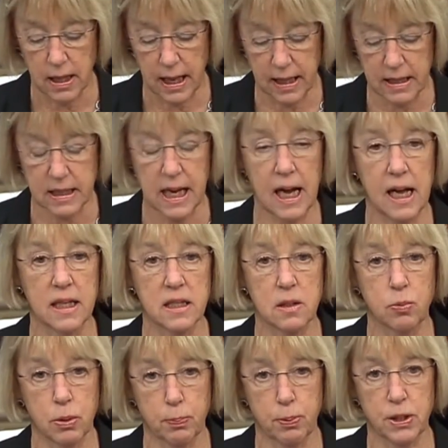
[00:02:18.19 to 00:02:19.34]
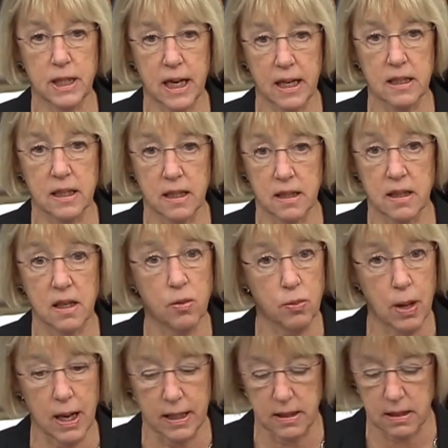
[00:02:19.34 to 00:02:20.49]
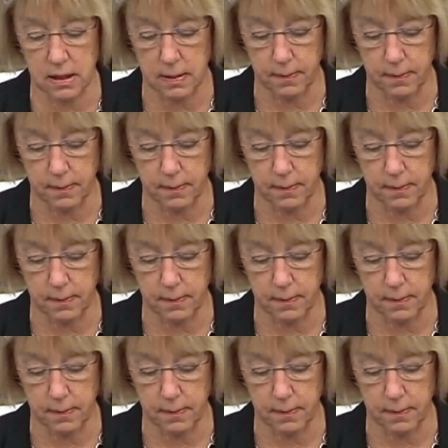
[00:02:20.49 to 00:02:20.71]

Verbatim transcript: and tasked with protecting their rights.